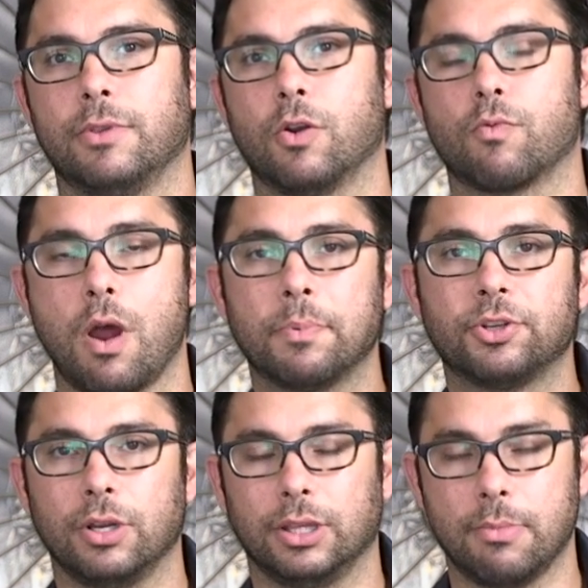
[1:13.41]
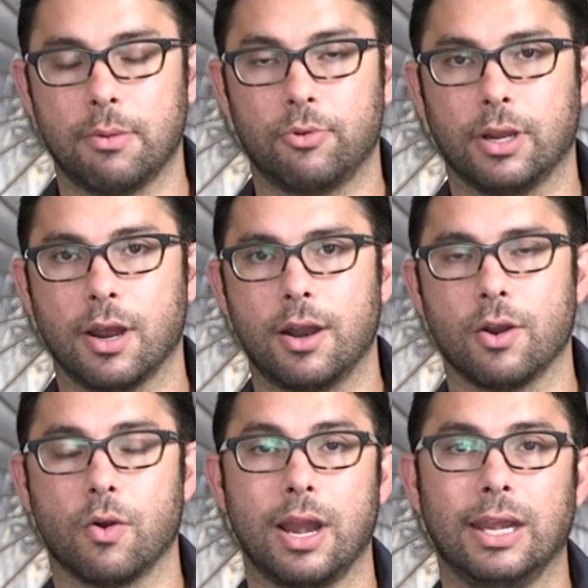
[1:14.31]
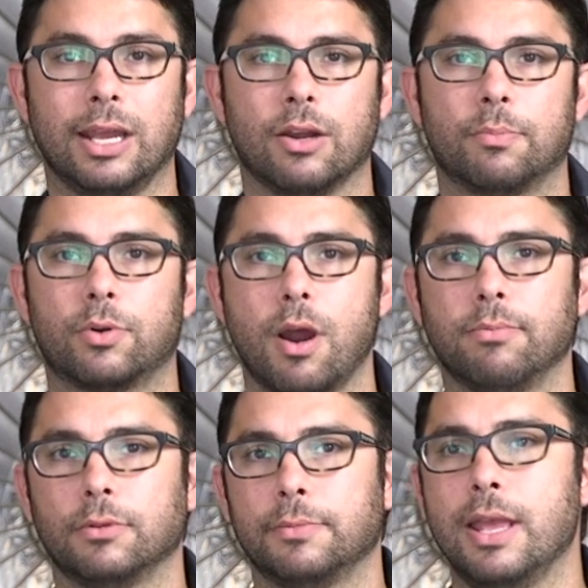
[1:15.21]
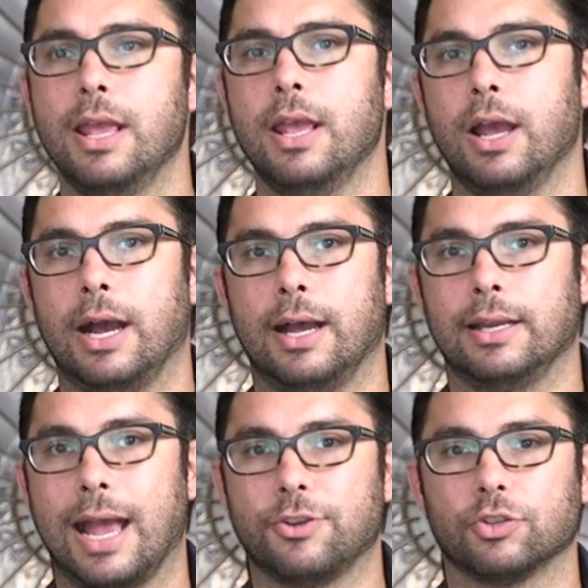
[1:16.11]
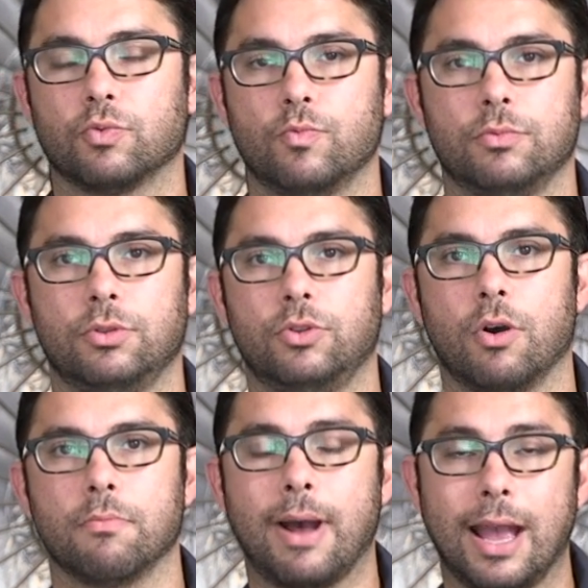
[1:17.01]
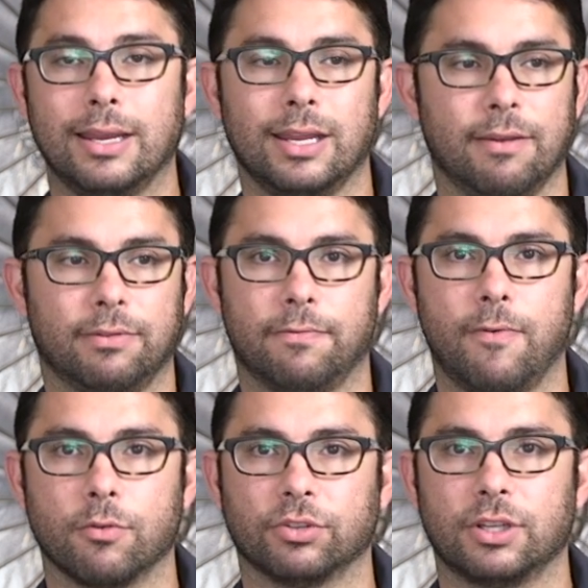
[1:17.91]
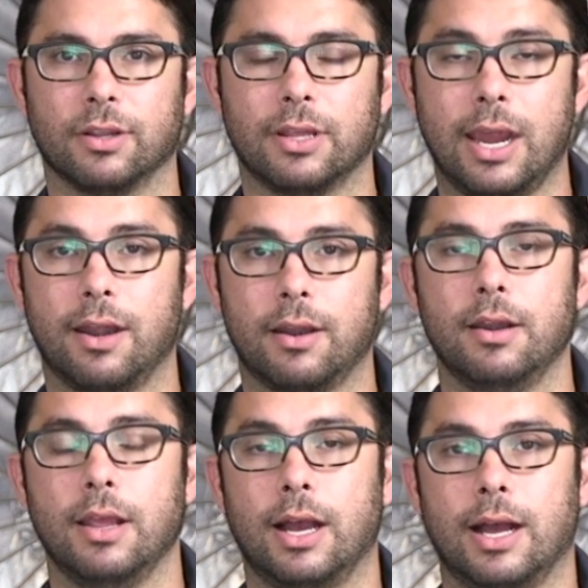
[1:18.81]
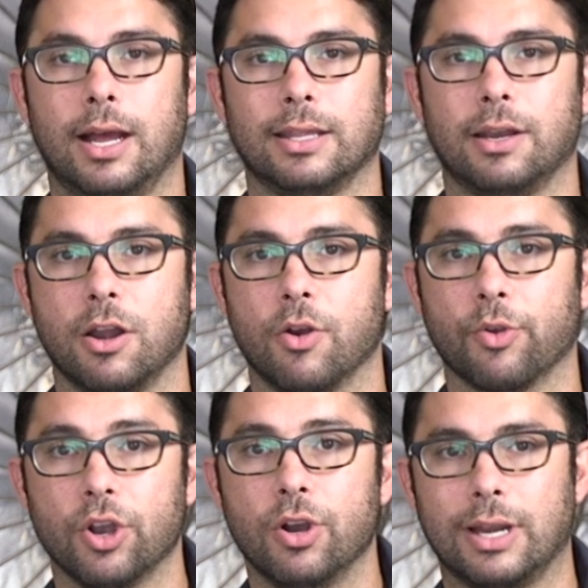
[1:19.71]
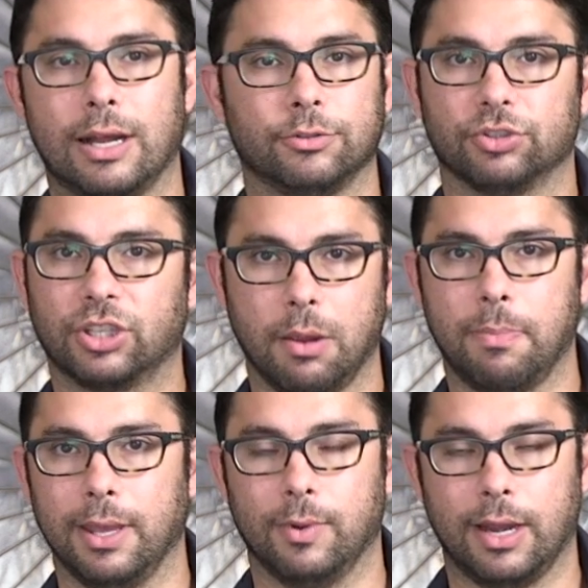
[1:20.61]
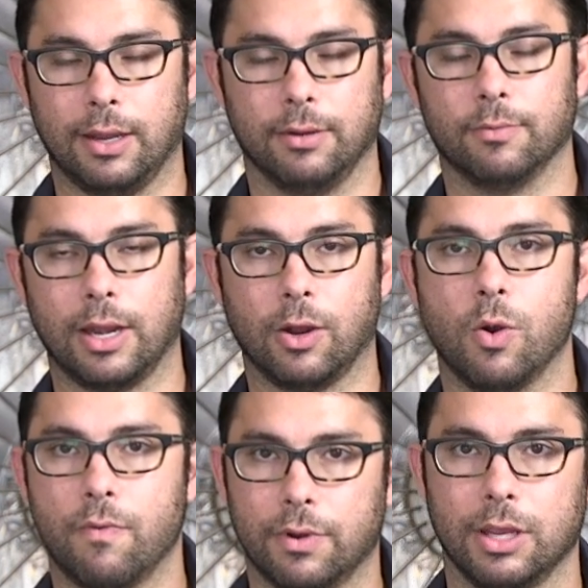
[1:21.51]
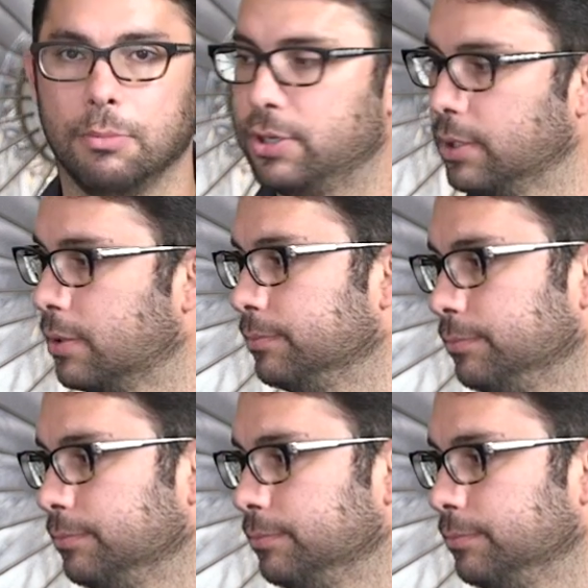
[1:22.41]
corruption in the memory card or any kind of problem. And I just don't mind if the photos are there and they're not good. I'll just skip it when I go over the images.